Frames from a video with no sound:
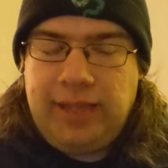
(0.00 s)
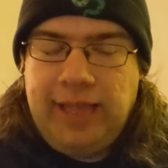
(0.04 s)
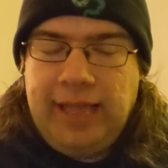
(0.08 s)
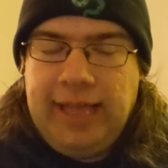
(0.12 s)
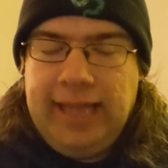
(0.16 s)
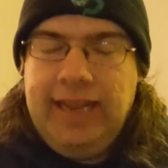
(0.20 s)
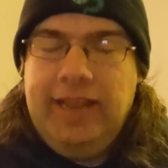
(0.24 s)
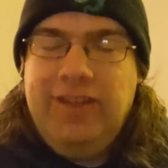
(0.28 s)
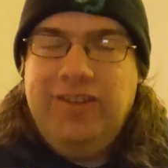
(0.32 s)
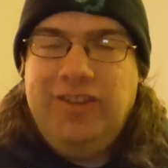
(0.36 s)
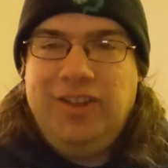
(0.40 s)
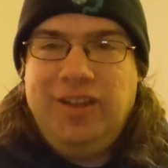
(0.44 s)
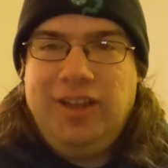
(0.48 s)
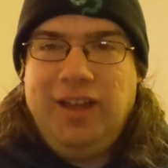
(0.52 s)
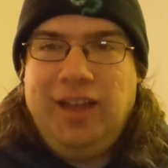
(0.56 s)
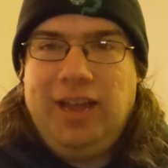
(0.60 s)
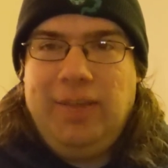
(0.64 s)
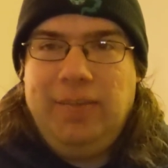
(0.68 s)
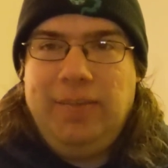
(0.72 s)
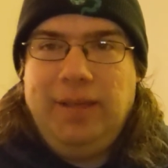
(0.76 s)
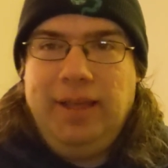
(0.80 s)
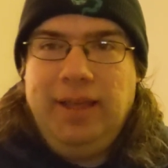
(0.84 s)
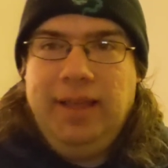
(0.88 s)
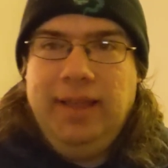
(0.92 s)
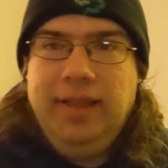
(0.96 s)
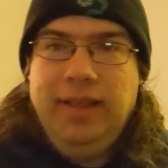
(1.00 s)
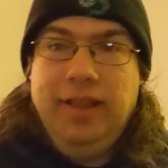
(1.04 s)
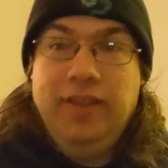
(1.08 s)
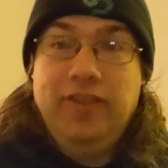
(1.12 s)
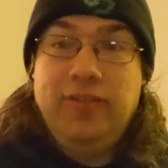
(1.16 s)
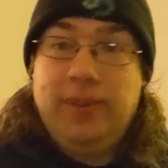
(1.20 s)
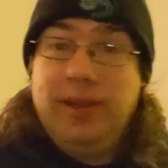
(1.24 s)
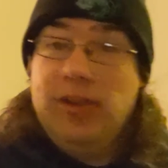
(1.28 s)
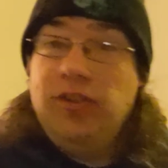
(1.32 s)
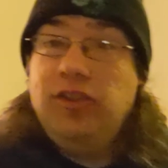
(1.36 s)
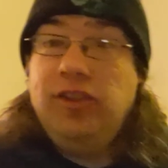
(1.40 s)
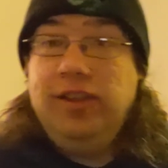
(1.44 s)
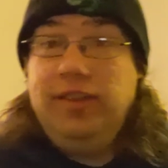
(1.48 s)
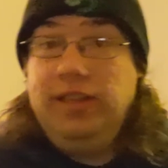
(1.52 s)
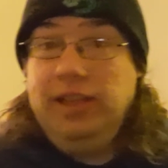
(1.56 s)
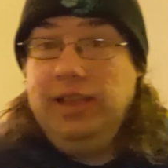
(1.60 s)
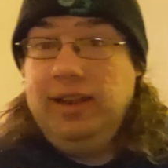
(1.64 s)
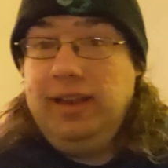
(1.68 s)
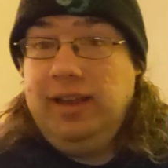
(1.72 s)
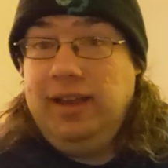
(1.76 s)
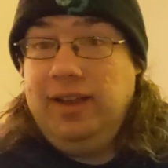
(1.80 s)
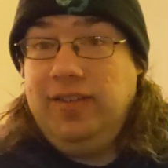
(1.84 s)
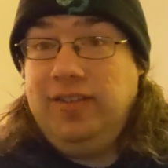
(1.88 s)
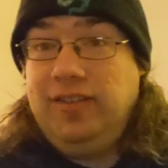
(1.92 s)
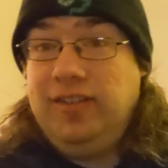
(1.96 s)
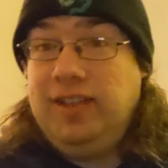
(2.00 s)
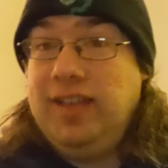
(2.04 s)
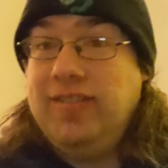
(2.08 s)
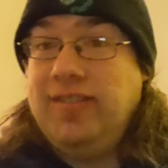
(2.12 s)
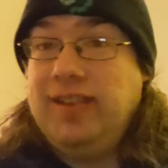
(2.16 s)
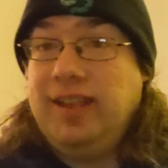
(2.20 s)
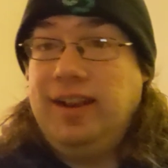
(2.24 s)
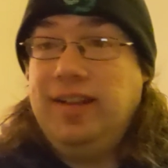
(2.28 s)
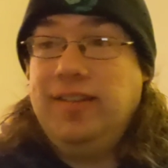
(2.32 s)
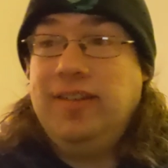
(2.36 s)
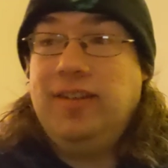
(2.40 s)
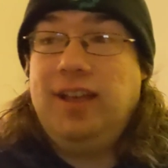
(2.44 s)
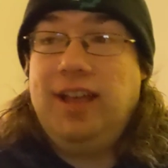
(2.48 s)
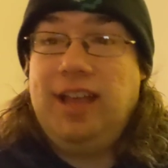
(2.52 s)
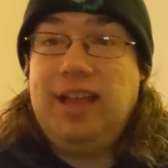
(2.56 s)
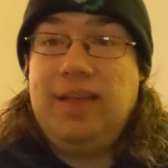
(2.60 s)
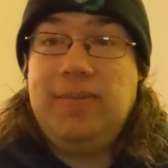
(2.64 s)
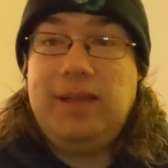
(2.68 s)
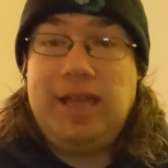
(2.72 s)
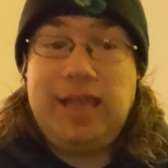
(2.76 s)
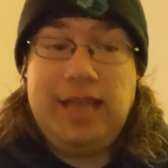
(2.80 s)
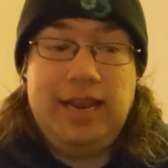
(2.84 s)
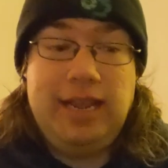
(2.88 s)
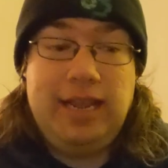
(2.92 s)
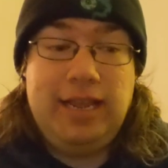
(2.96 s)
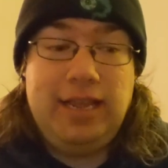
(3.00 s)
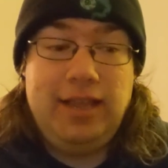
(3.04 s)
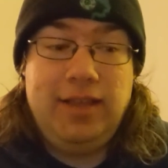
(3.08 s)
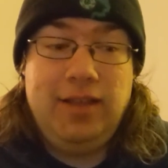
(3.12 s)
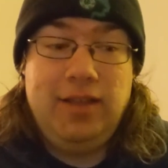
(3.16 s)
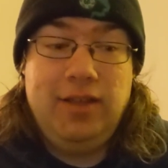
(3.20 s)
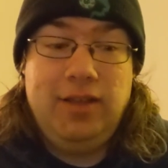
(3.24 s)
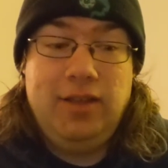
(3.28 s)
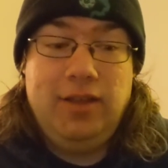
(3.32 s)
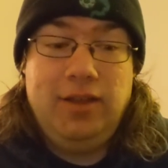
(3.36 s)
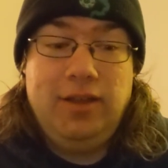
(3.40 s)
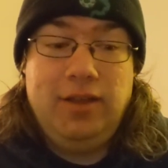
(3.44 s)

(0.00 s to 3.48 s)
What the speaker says: anytime, especially in the United States, anytime any